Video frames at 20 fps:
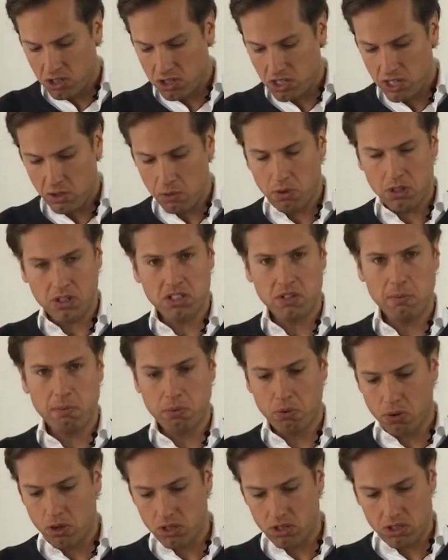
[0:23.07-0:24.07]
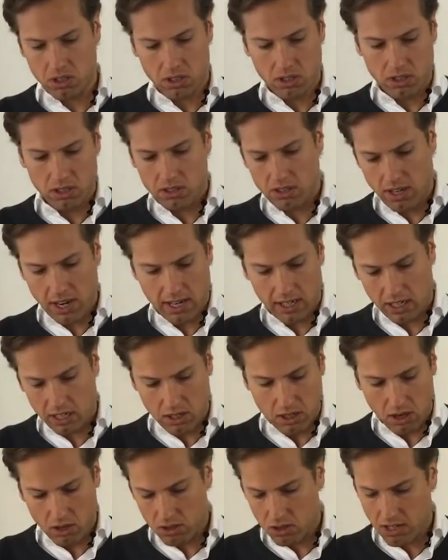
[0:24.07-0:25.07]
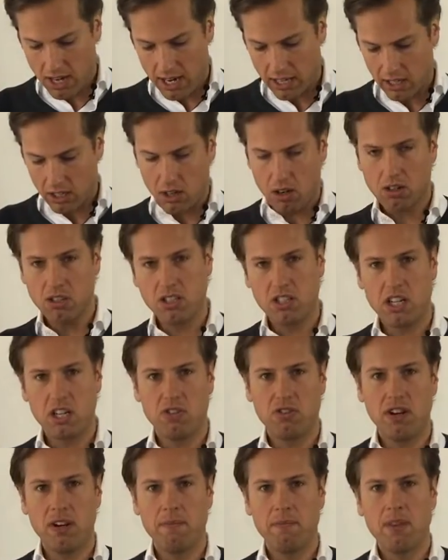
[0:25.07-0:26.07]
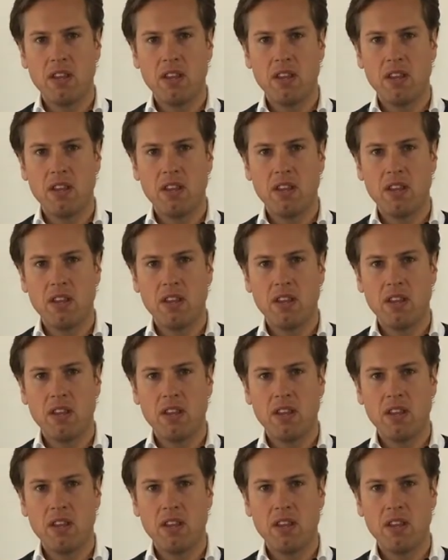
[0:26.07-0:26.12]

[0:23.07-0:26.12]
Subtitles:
seeing what's important, taking notes, etc.